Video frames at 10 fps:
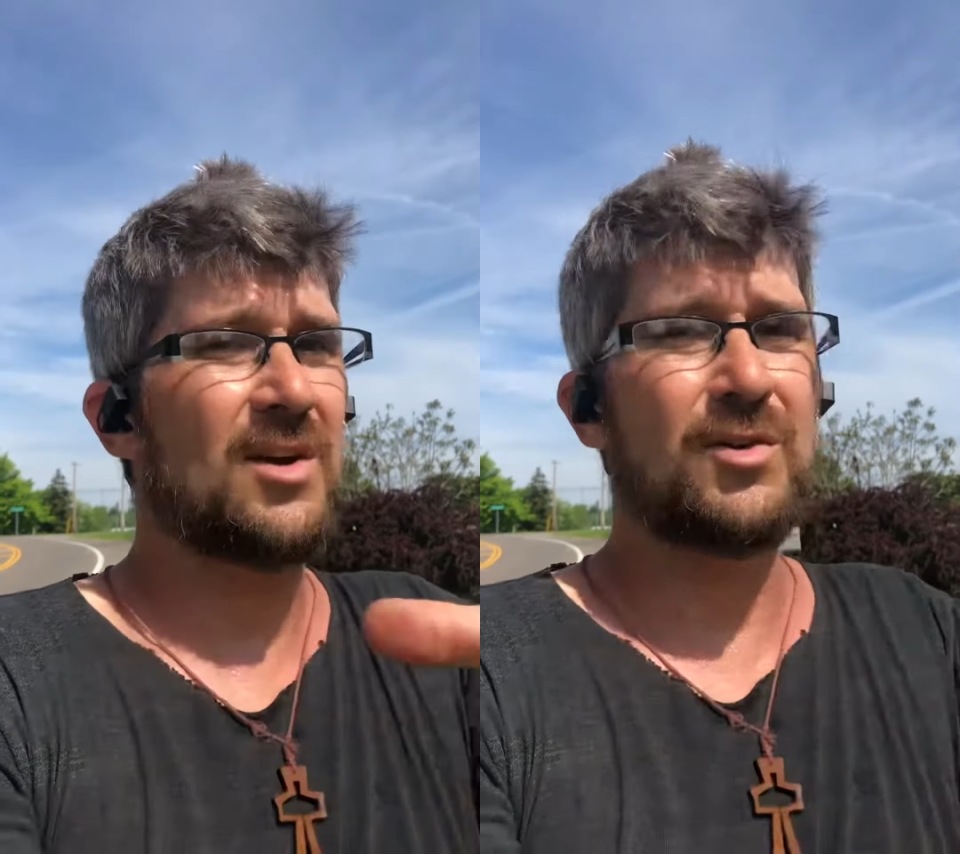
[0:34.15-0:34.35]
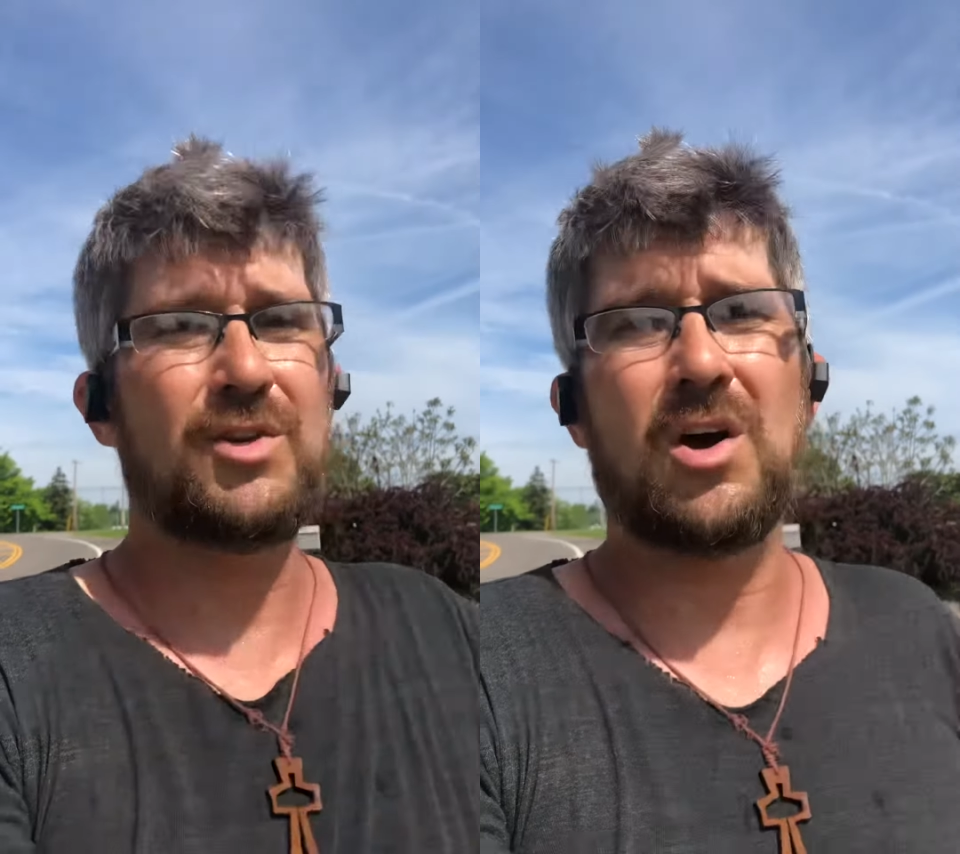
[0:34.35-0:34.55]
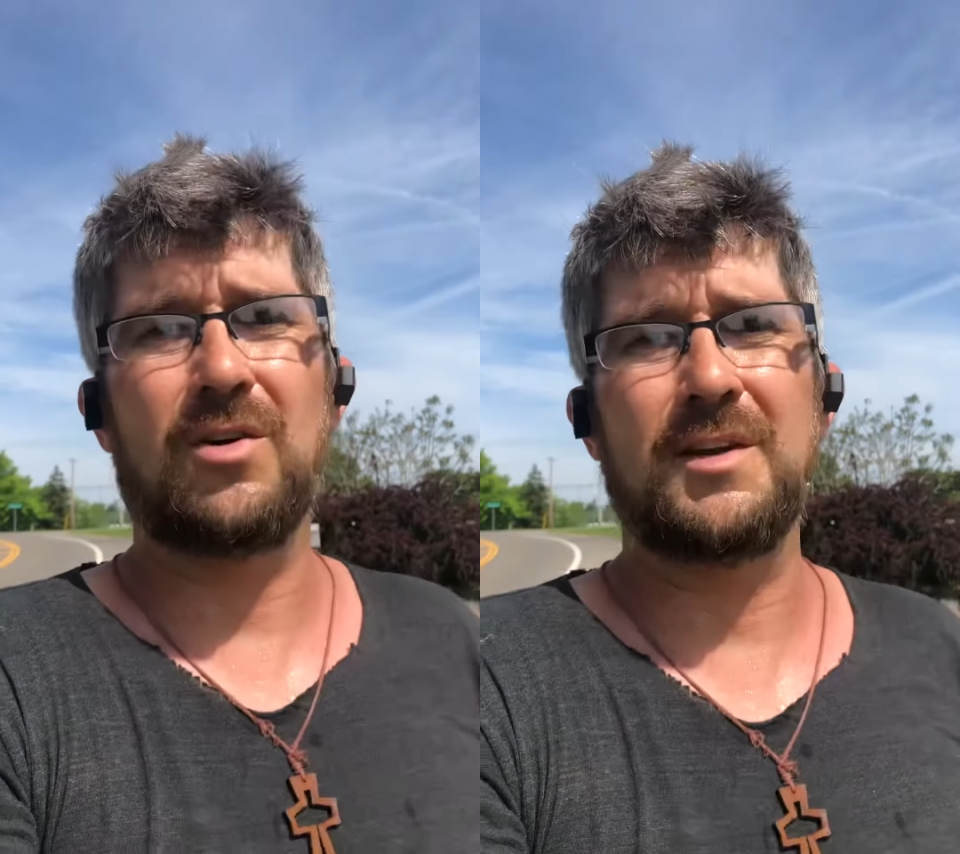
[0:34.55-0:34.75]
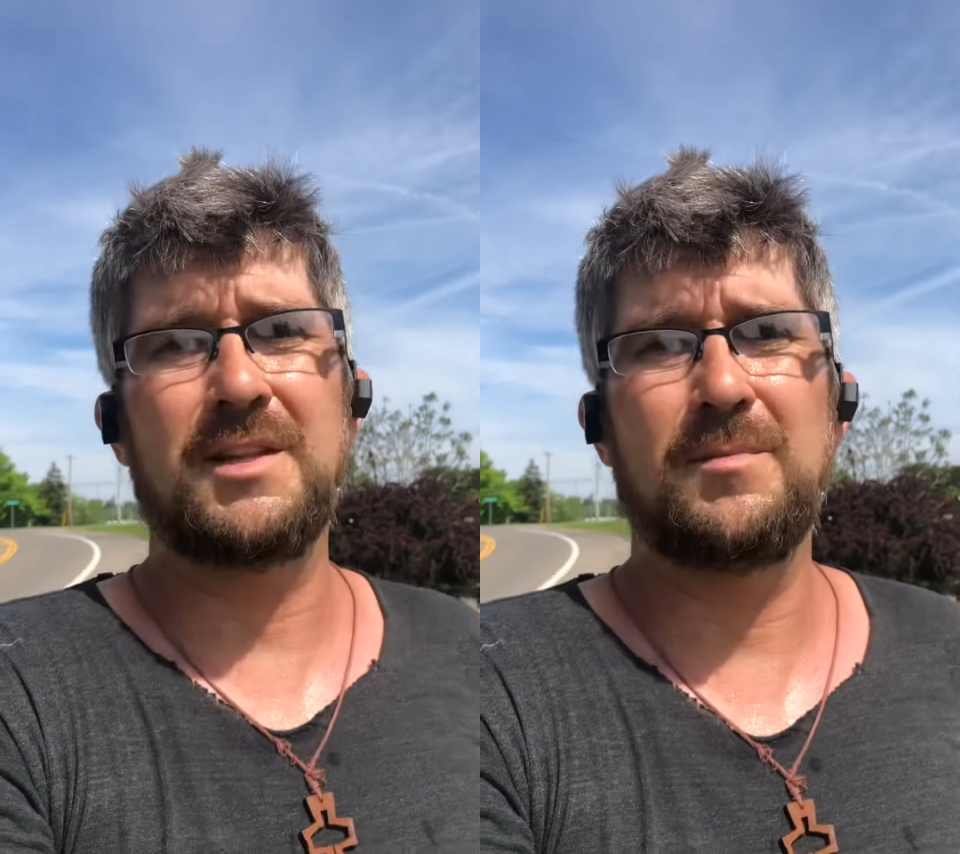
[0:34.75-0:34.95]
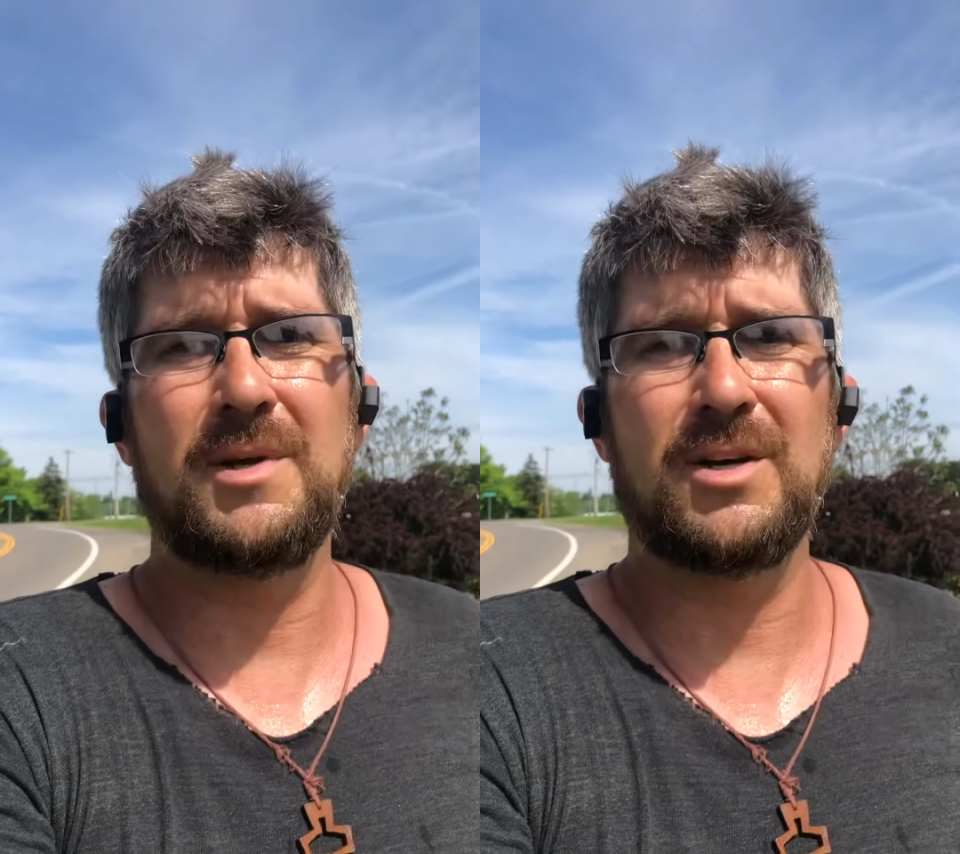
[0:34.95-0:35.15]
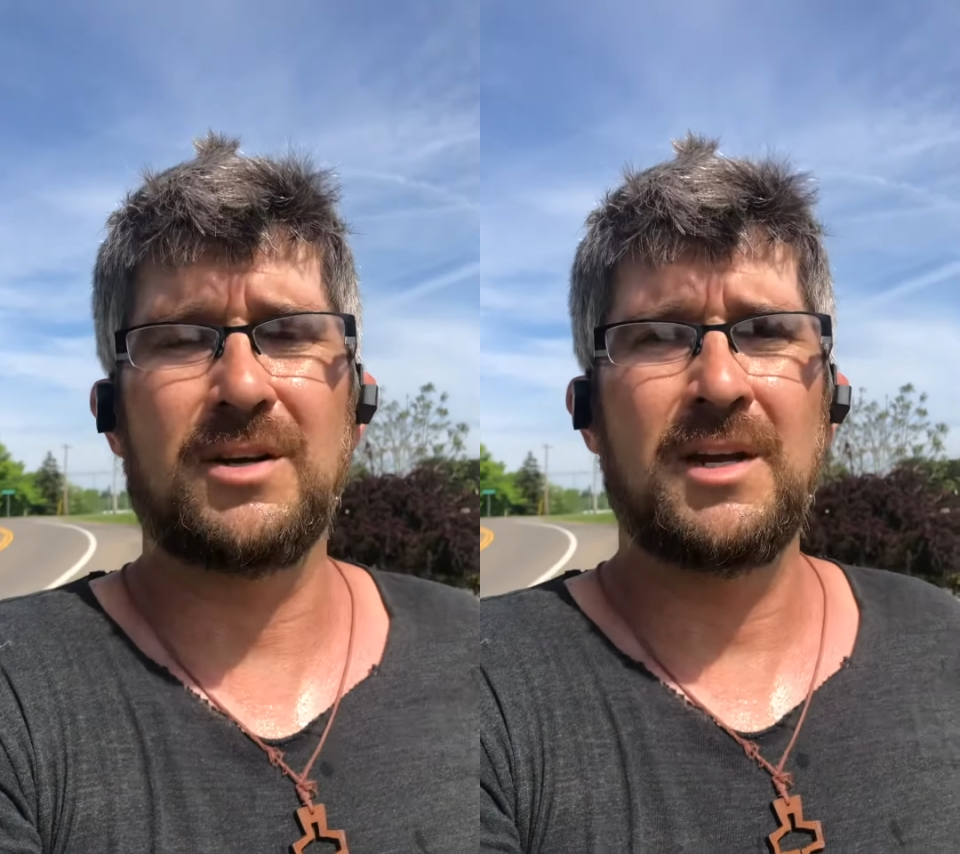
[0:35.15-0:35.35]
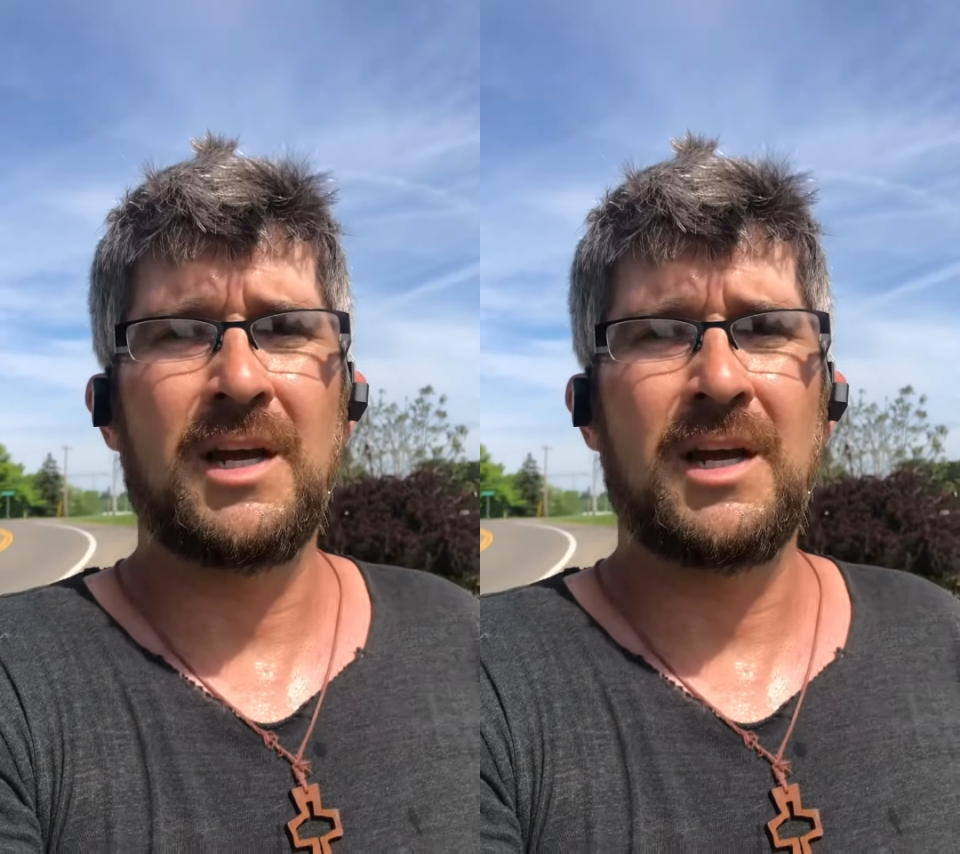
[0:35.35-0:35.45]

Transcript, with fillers: owe y'all in the mirror.